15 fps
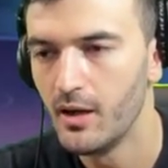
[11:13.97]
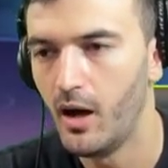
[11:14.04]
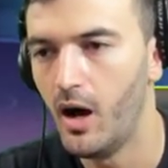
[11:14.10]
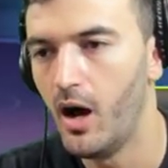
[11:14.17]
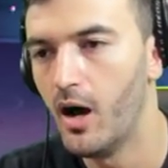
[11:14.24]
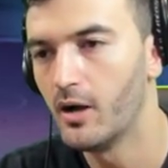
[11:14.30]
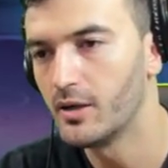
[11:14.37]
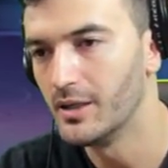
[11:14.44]

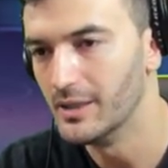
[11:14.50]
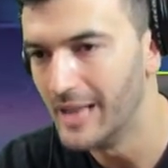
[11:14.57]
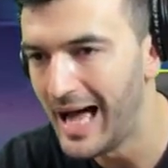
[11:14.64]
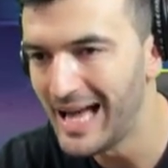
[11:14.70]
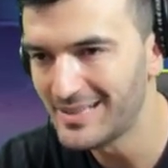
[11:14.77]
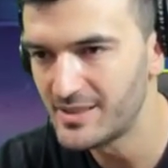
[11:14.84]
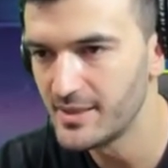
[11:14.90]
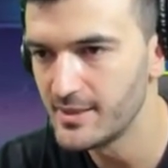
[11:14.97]

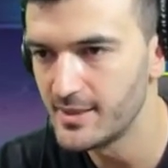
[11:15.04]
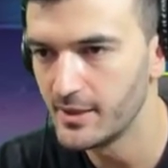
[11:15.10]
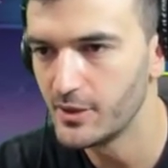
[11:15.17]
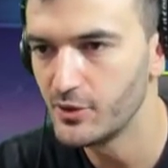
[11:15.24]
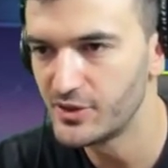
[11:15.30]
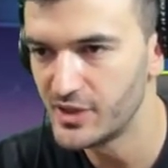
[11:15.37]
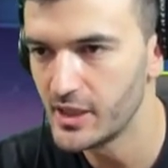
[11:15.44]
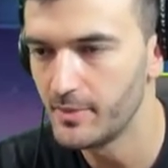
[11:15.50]
Colossus,
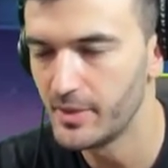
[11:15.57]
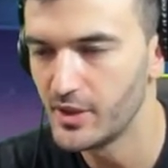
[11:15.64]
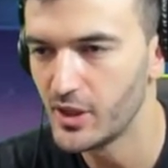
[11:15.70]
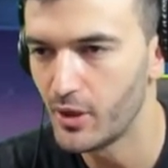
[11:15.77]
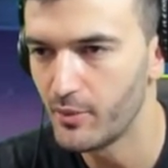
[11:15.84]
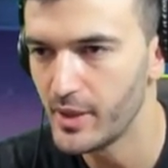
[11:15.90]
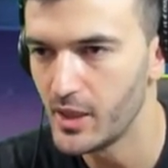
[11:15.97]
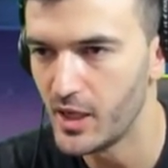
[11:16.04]
you see him in
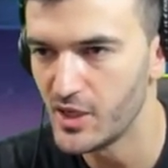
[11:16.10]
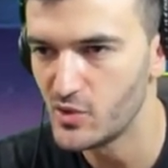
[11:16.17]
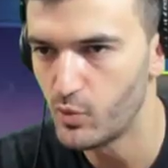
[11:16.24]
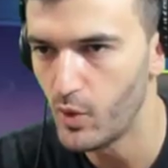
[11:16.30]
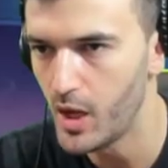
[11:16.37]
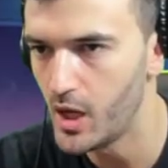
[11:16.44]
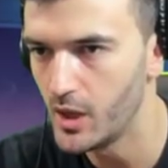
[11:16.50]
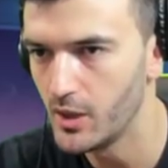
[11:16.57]
the arena as
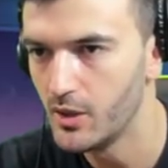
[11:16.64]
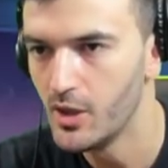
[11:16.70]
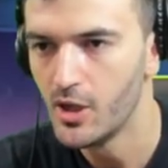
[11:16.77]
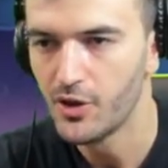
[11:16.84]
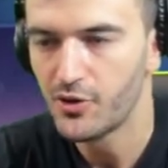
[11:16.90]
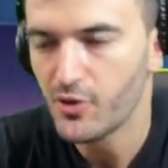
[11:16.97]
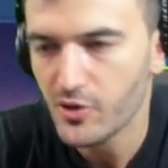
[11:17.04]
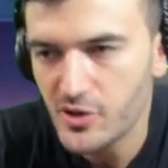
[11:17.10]
well.
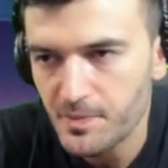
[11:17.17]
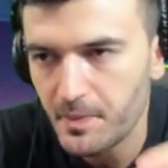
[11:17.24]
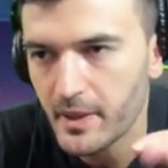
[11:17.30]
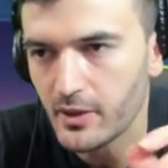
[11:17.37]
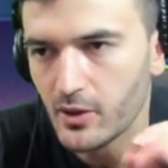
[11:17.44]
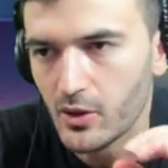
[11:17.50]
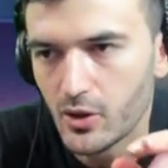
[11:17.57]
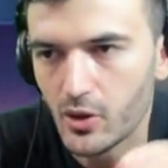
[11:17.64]
Throw
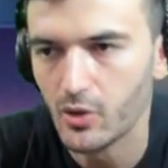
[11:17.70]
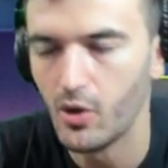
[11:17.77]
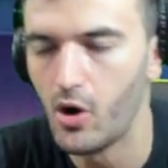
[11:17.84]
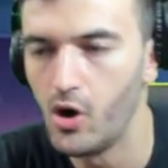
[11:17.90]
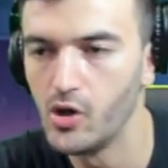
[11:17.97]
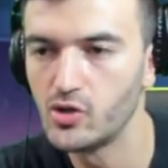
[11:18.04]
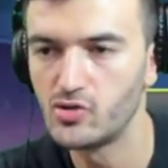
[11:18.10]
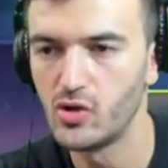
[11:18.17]
sprinkle a little
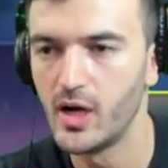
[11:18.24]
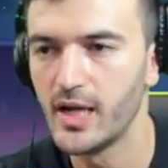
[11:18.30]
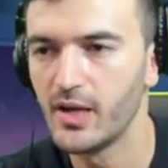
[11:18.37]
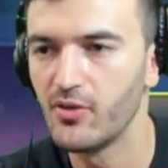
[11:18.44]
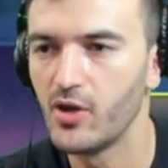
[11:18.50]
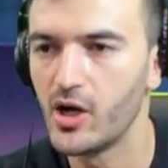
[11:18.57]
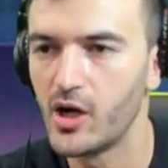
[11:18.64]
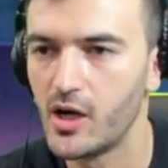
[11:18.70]
Ultron
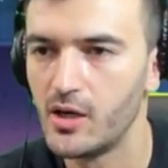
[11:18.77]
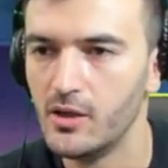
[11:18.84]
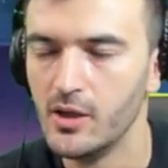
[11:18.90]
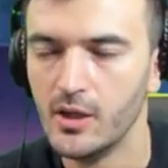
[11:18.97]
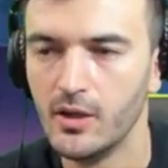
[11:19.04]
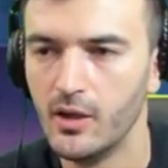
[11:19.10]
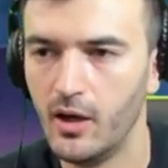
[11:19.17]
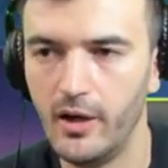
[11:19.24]
in there,
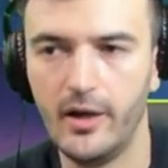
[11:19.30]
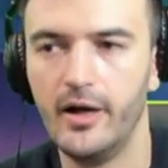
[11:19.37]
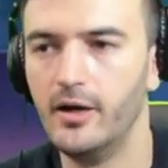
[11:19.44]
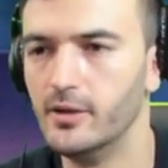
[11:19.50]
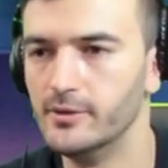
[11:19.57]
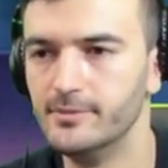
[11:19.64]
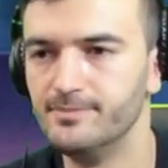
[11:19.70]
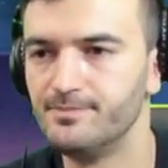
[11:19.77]

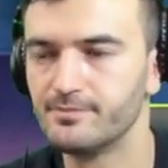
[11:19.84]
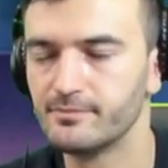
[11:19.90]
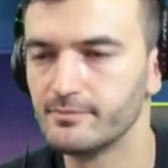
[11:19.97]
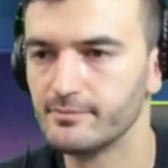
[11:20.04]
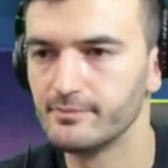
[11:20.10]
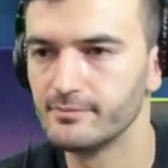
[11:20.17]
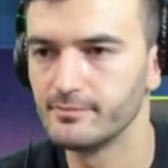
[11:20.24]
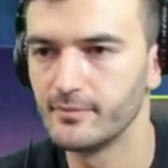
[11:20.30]
a
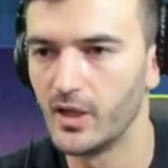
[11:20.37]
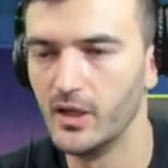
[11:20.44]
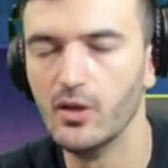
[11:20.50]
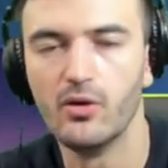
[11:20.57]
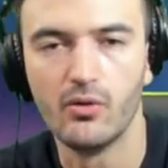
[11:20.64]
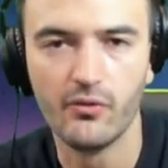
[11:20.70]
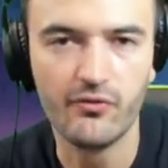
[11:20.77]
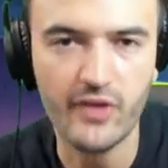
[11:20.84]

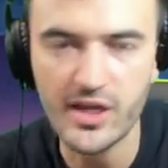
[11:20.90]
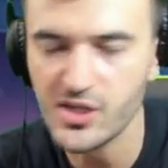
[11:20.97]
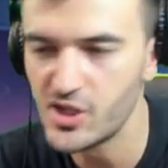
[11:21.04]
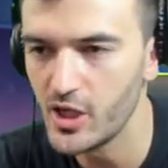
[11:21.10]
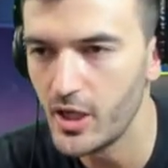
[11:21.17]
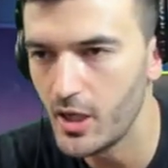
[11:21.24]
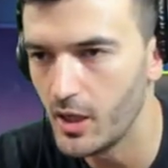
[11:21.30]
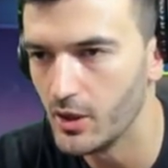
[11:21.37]
little
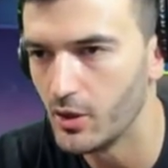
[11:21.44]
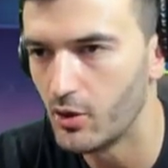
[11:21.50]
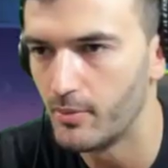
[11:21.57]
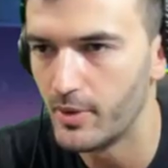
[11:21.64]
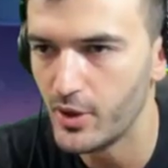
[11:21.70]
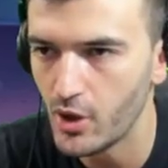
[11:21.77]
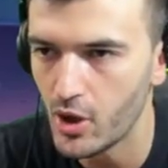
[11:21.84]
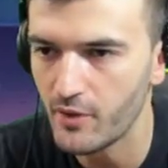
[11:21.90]
Vision, a little
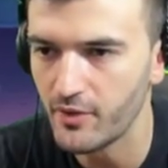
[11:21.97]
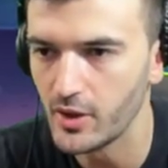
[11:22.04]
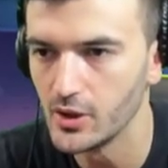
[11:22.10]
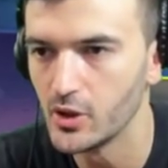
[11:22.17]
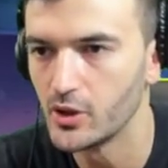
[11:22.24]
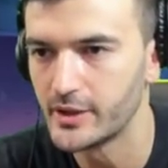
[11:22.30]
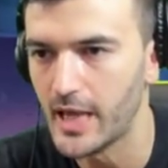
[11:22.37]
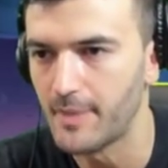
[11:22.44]
Minerva, a
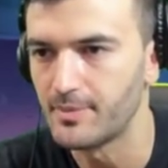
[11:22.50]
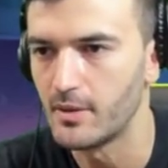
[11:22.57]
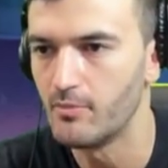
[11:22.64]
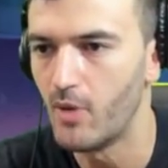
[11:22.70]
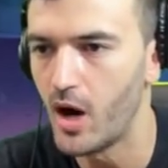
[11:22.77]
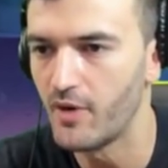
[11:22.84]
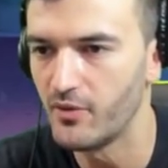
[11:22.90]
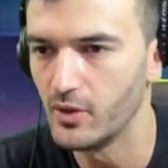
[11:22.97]
little Captain
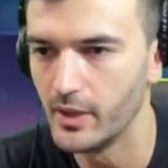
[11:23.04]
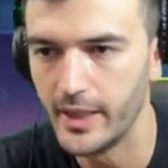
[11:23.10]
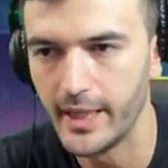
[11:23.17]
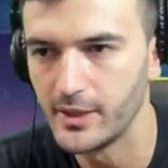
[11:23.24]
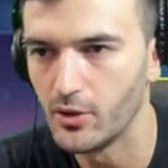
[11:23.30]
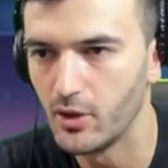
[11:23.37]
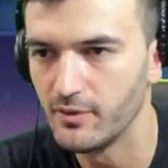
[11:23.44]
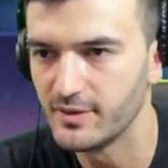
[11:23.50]
Marvel,
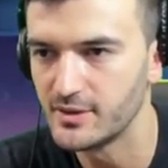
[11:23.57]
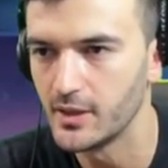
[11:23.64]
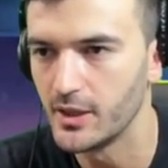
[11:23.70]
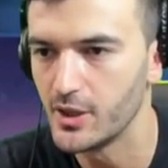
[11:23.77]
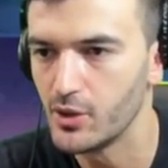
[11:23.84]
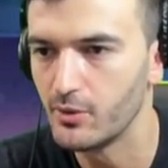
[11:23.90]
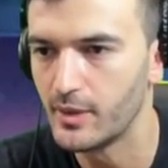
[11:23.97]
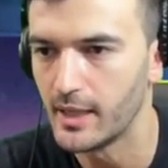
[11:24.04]
and all of a
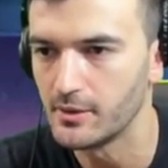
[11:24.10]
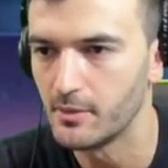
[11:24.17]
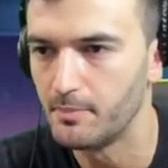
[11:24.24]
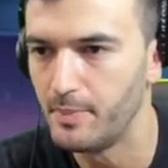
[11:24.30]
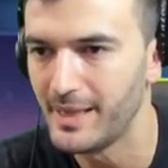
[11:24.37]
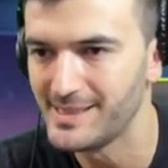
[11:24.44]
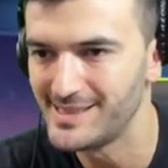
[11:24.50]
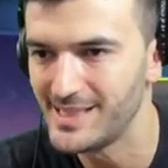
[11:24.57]
sudden you've got the
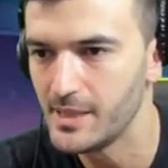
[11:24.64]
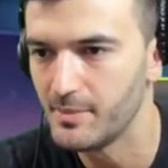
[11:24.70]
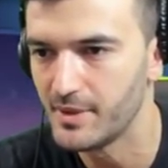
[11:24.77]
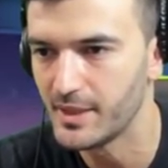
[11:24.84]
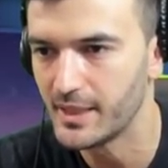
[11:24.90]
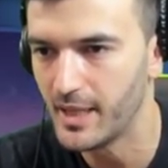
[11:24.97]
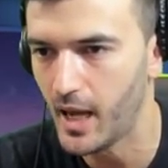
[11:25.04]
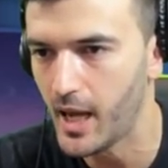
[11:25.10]
best team in
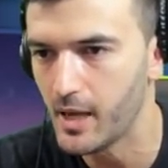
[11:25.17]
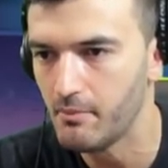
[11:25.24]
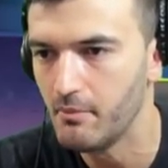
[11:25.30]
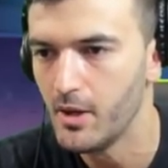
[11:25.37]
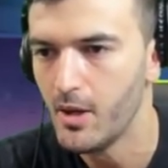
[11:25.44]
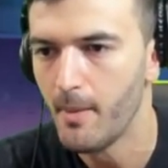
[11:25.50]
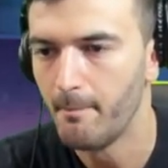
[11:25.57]
the game.